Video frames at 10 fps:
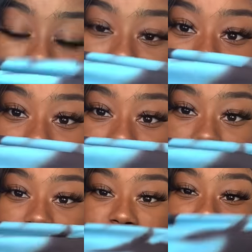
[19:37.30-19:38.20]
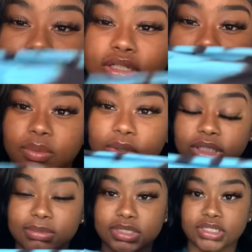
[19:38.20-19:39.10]
Y'all can kind of see like what
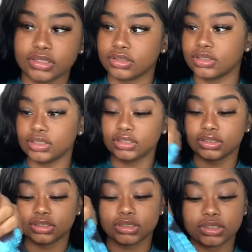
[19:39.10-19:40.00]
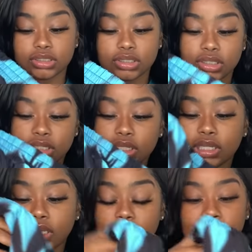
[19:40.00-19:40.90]
the material is.
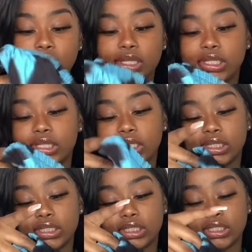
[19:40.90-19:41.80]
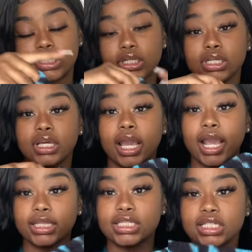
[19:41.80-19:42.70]
And I
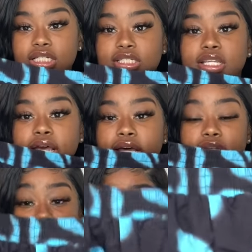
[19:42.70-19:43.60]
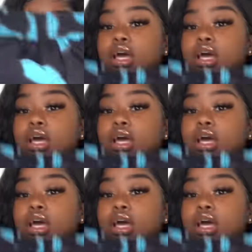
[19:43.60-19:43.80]
got these in the size